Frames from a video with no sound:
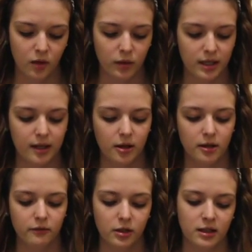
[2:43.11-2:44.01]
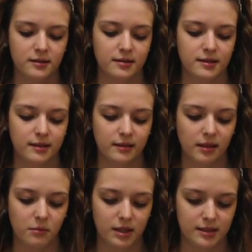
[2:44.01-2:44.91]
When a caregiver
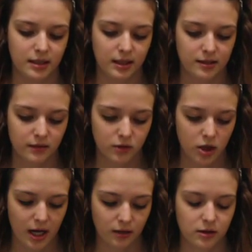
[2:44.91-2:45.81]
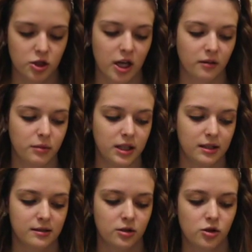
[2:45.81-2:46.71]
consistently meets the needs of a child, the child
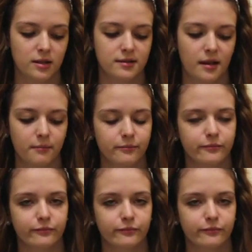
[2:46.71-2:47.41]
begins to trust them.